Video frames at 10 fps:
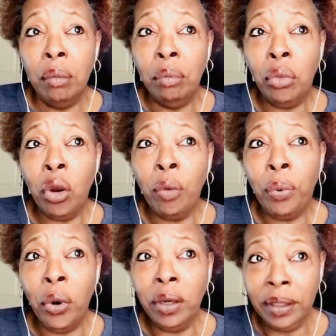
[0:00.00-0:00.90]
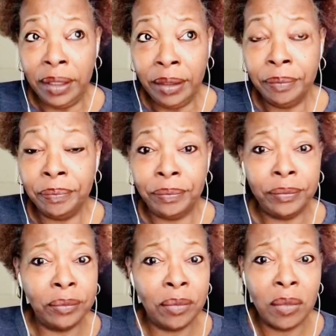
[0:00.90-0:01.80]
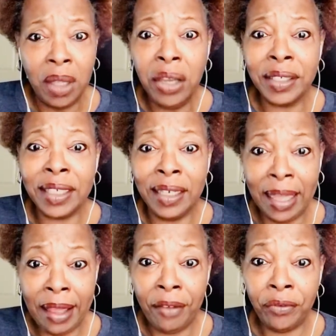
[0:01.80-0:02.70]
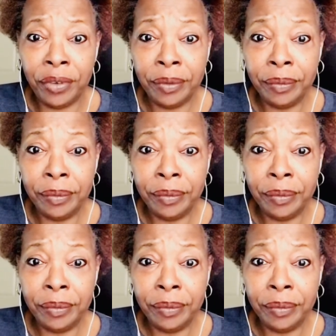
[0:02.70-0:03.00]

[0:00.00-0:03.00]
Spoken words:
More importantly, here to laugh.